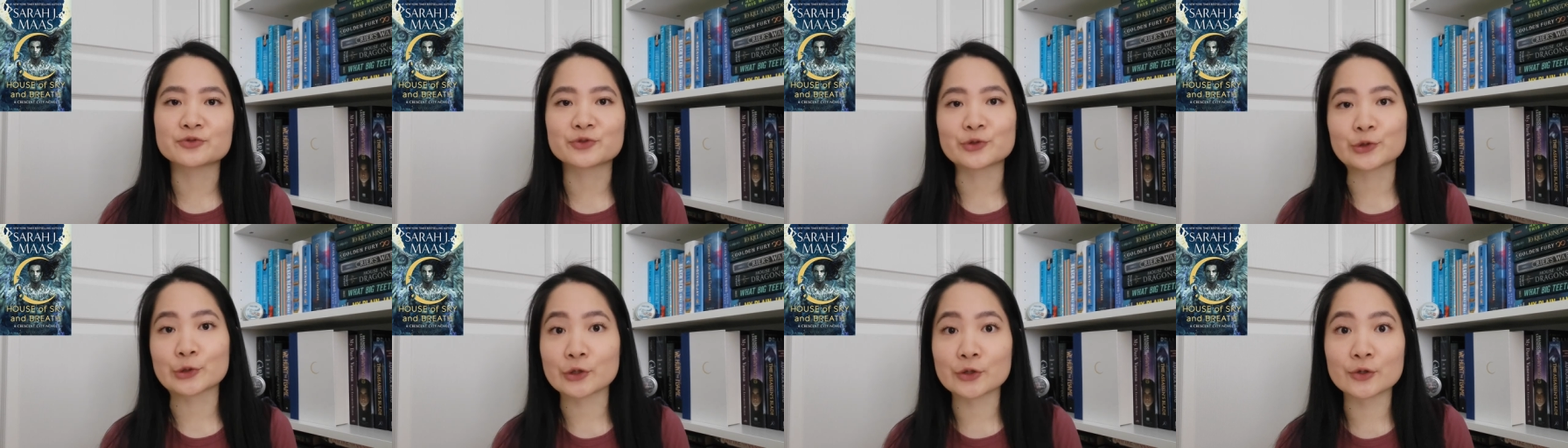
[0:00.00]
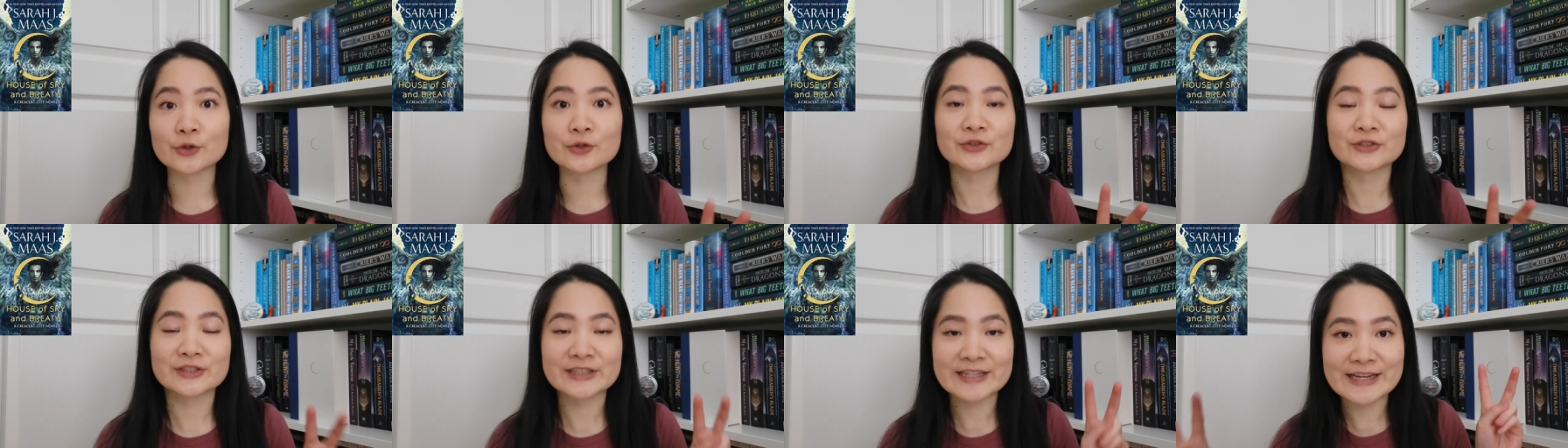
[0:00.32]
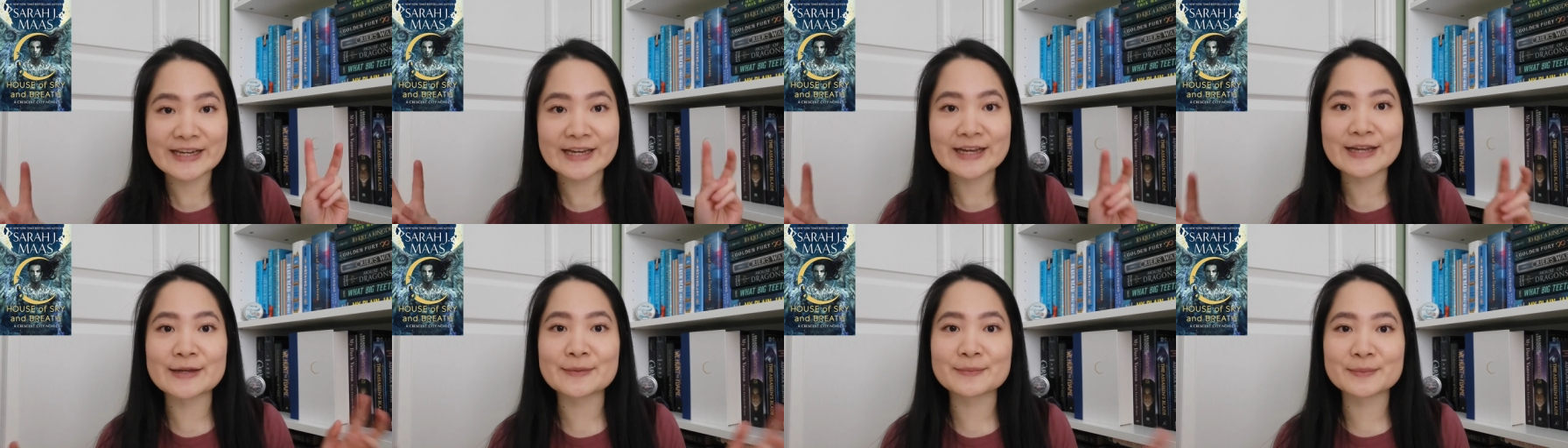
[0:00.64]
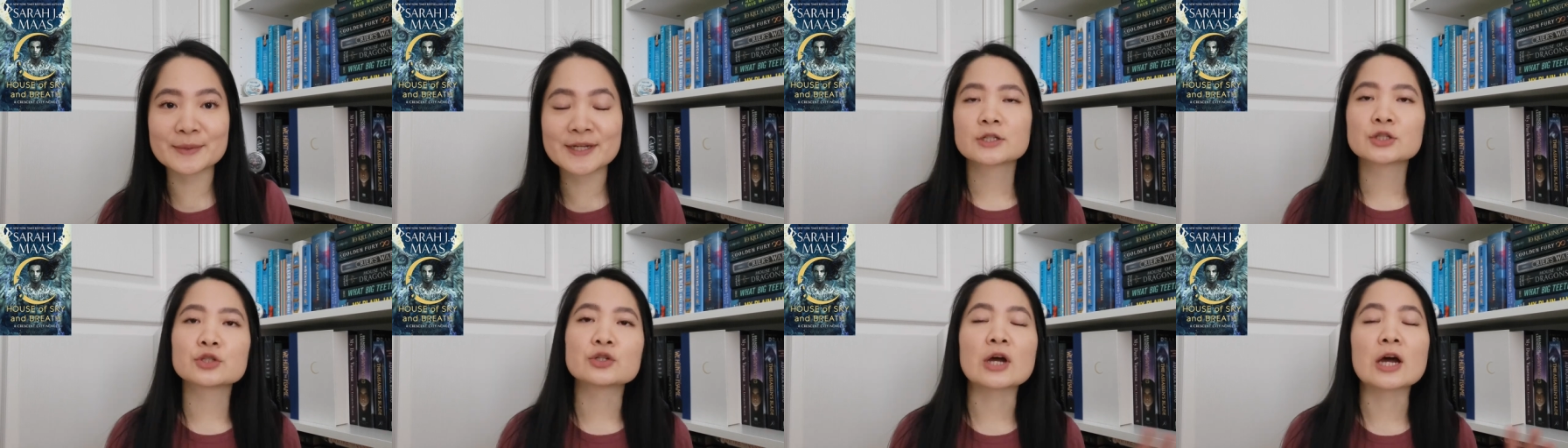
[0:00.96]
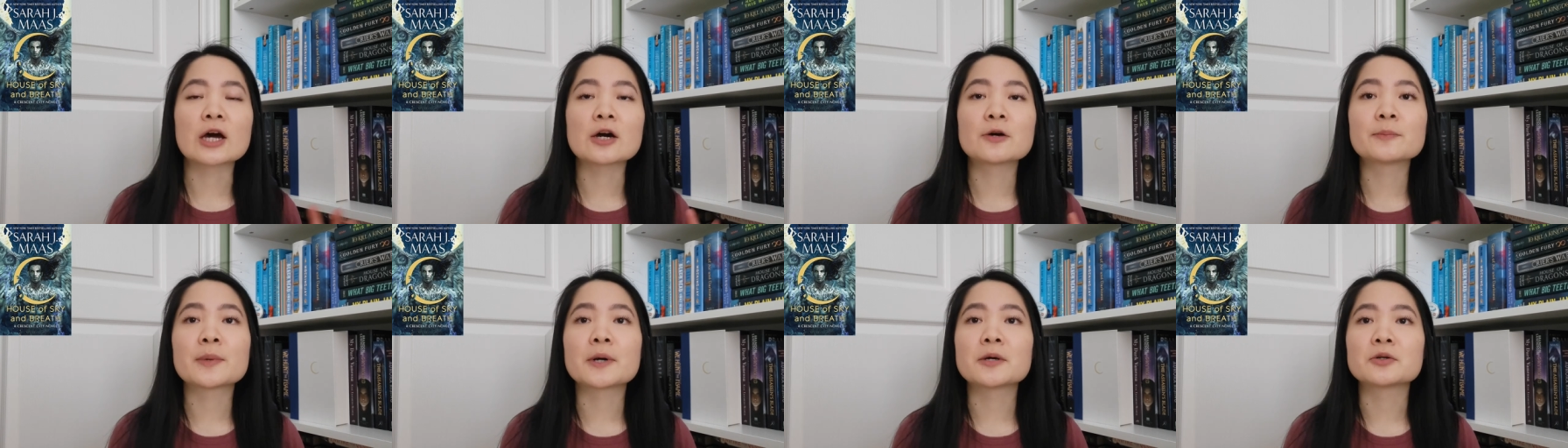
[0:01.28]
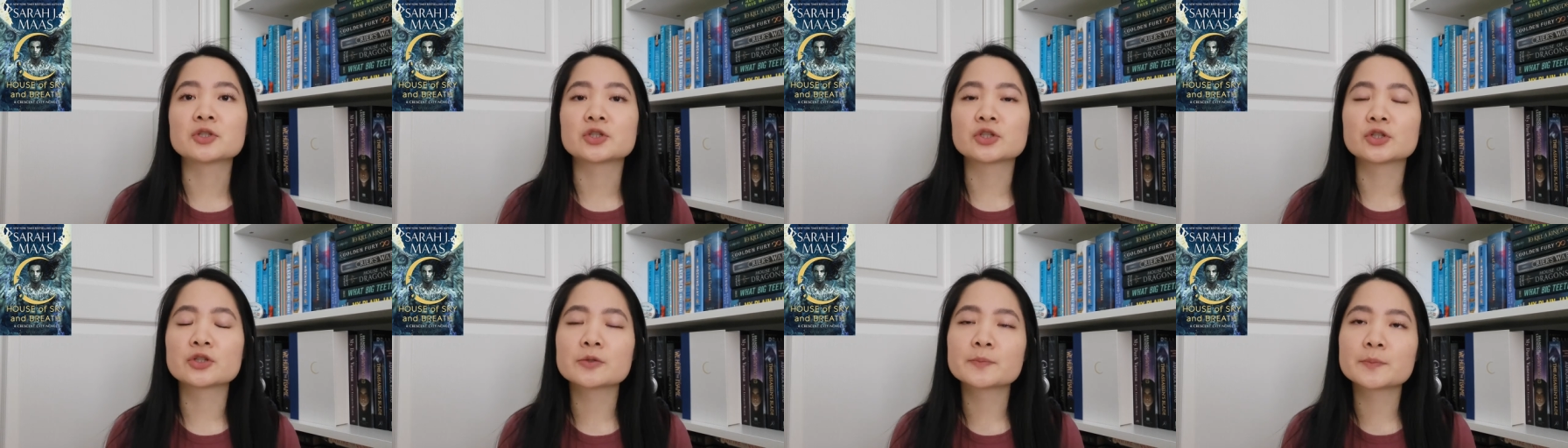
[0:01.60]
royal name to help
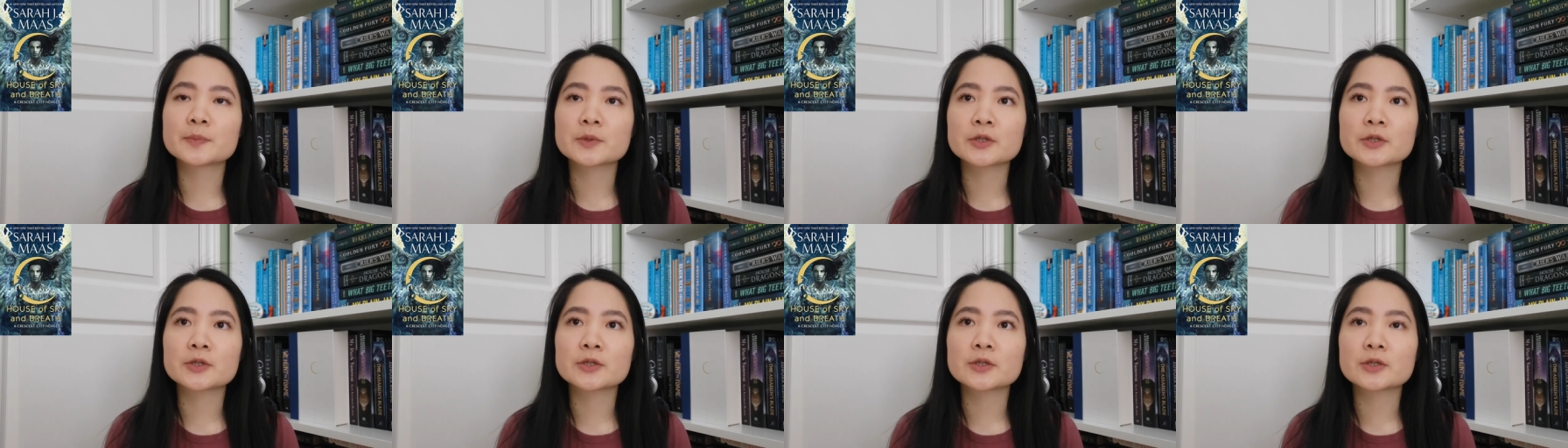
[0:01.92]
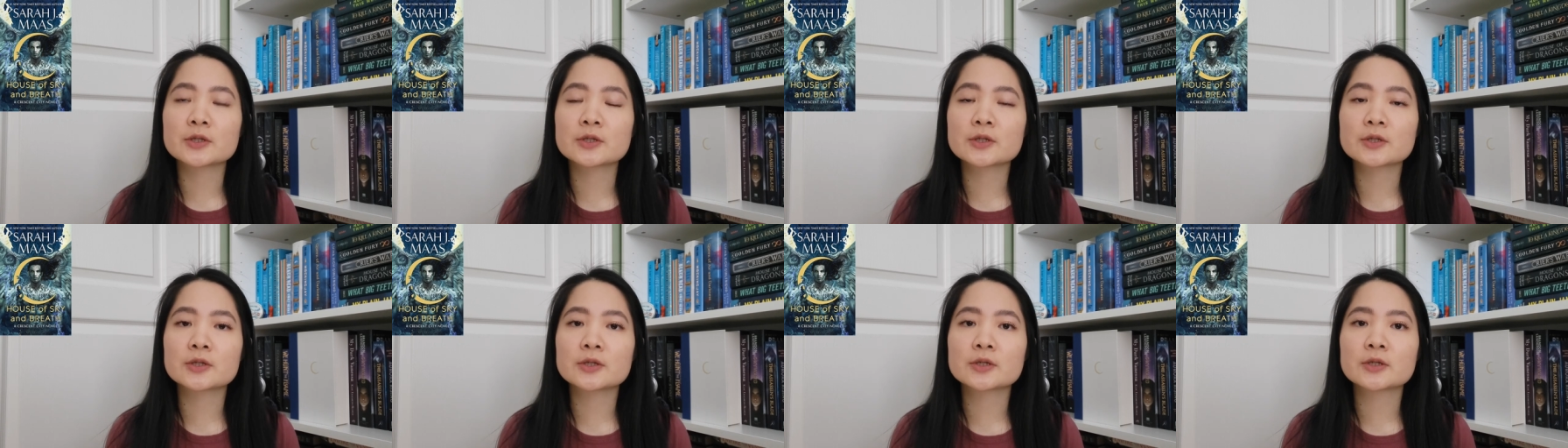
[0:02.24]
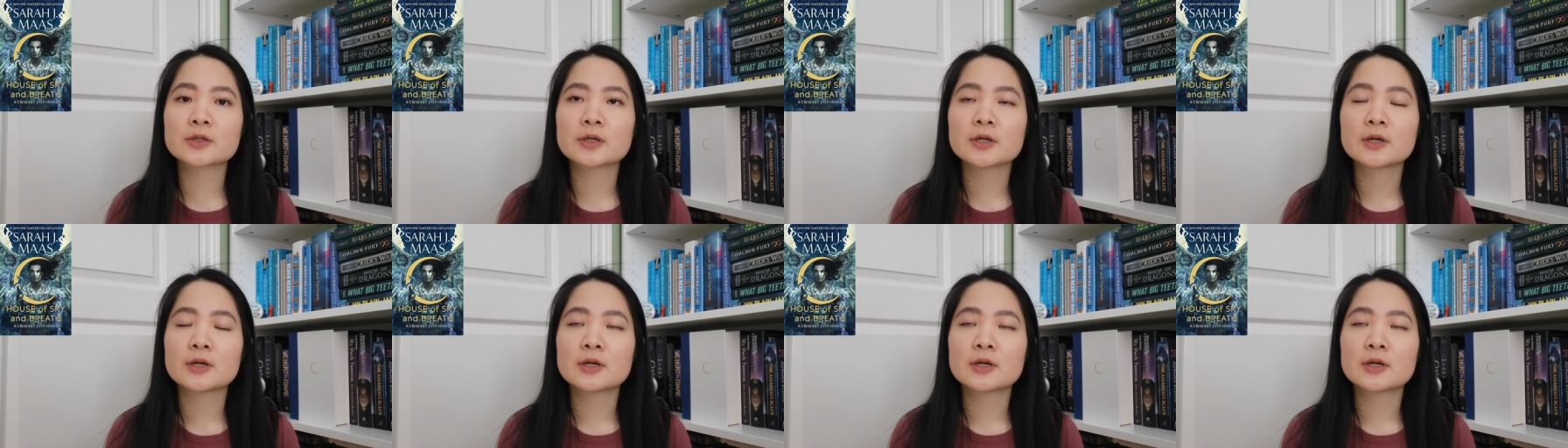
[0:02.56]
out Juniper